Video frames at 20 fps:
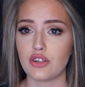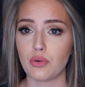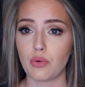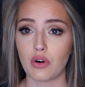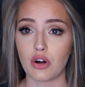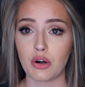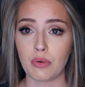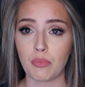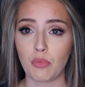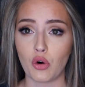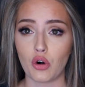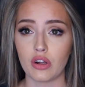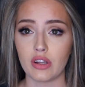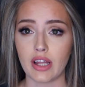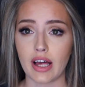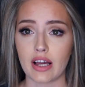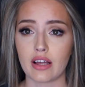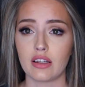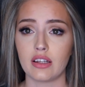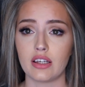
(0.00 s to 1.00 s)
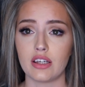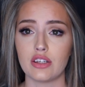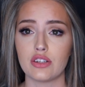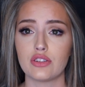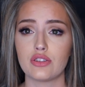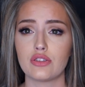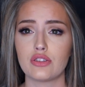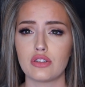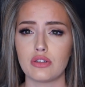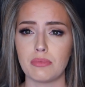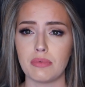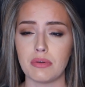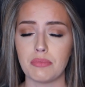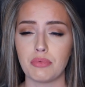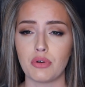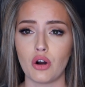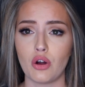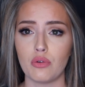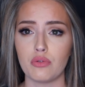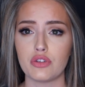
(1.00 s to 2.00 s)
you are more likely to be
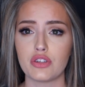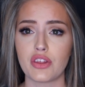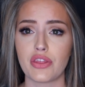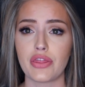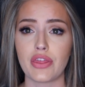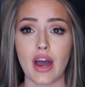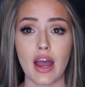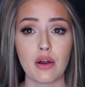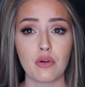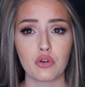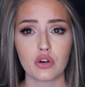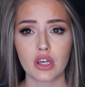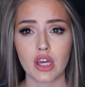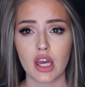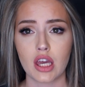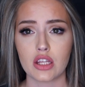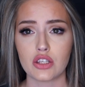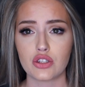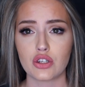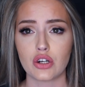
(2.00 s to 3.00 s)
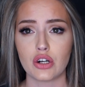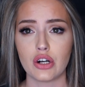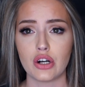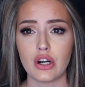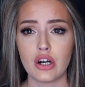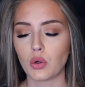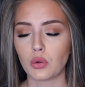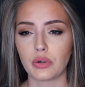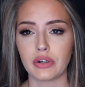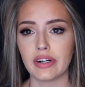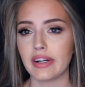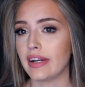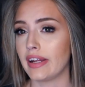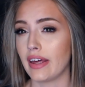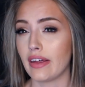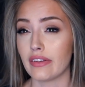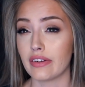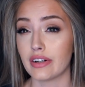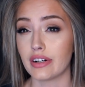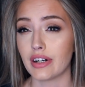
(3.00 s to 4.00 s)
prone to thyroid cancer or
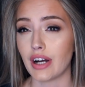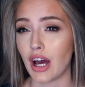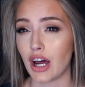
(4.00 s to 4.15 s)
any other